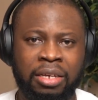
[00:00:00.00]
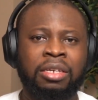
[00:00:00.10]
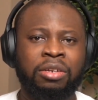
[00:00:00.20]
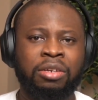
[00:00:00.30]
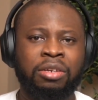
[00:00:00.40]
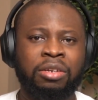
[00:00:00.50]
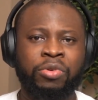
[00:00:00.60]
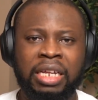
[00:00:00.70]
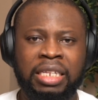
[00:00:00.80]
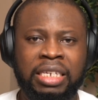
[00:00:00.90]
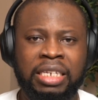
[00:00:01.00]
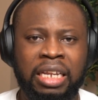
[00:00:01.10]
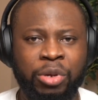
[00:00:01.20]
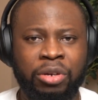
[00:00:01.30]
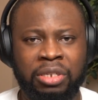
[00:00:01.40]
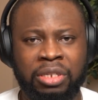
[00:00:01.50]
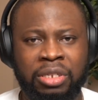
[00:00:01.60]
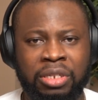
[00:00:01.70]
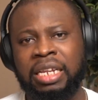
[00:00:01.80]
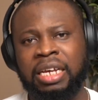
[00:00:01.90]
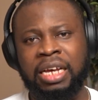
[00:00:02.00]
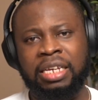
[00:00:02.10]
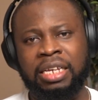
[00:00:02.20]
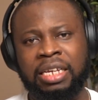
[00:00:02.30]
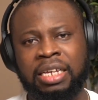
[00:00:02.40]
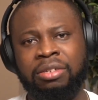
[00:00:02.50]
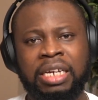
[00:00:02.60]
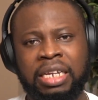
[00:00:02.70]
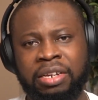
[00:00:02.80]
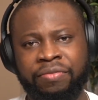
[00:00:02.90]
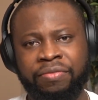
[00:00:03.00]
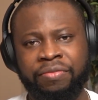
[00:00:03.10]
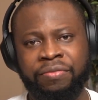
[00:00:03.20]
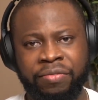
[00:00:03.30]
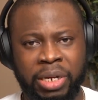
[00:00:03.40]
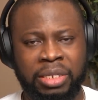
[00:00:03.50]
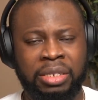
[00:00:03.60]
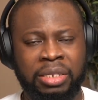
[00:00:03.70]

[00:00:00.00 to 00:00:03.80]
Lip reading: So we use a data lake because data lake can store data in different formats,